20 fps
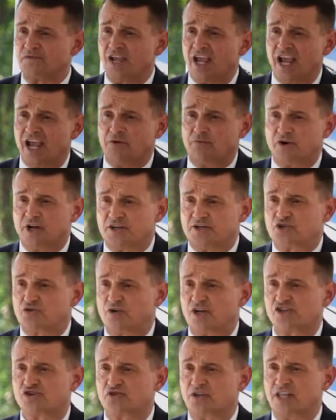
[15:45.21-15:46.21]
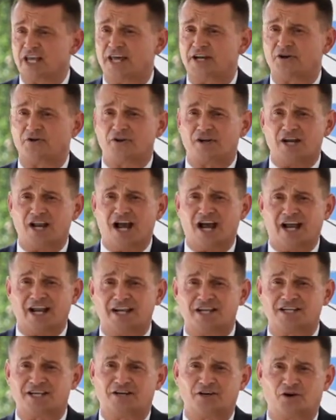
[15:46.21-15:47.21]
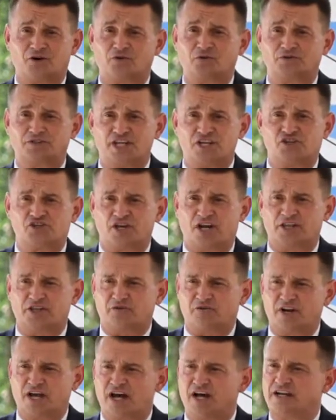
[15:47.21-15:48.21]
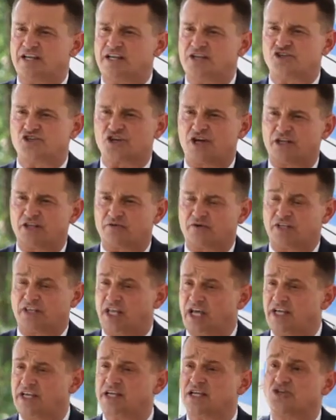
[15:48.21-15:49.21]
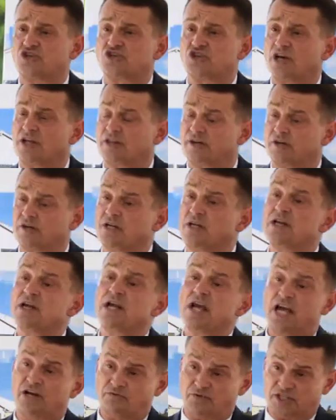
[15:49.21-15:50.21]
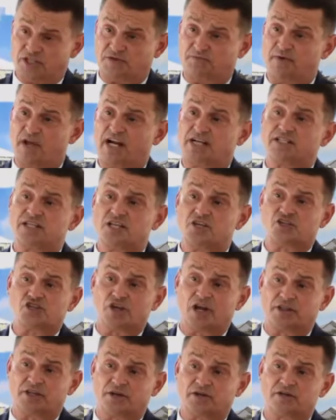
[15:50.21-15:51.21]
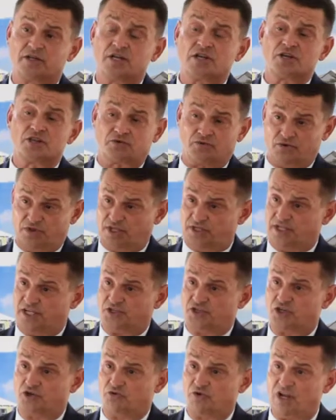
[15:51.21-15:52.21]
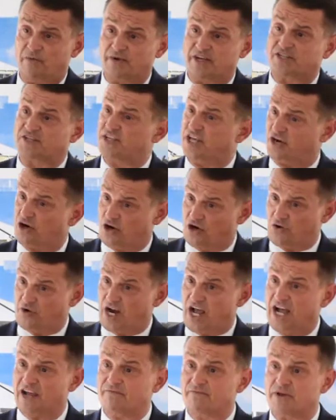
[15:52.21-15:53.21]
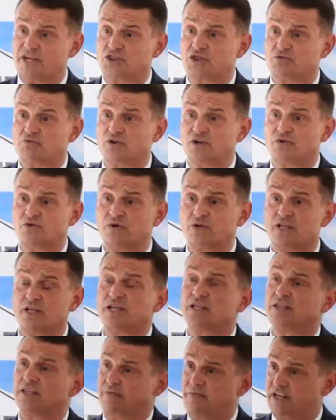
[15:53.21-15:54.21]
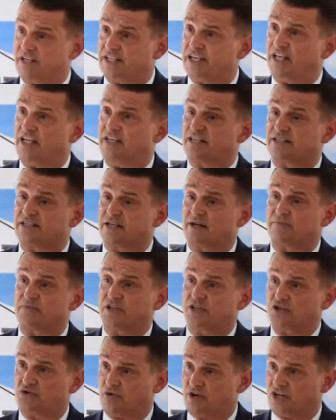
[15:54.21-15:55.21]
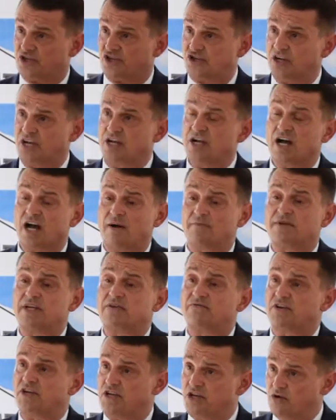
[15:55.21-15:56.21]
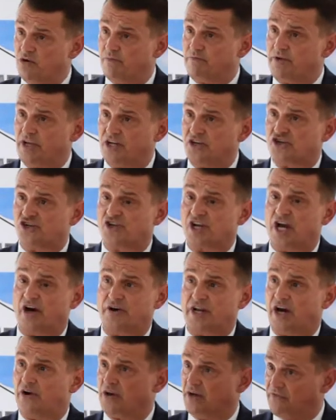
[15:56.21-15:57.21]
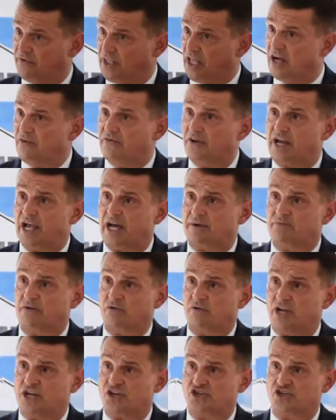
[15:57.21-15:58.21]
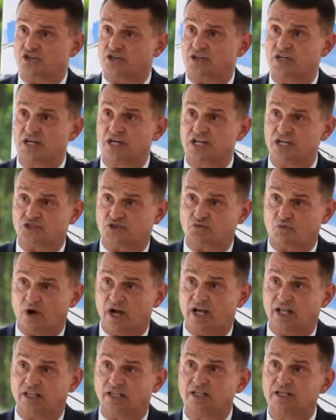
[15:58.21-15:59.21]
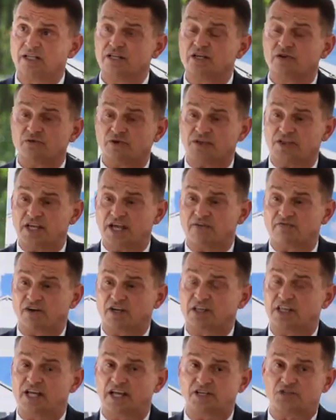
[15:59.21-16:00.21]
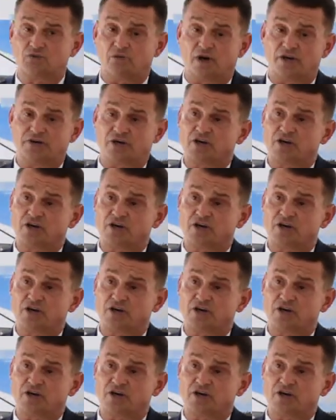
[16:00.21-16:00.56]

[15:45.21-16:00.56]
And when Trish Leonard and I can hold each other and hug each other and like each other and respect each other through the disagreements that her and I have been through, let me tell you something, Trish. I'm giving you a big shout out of love and admiration as well with the Everglades Wonder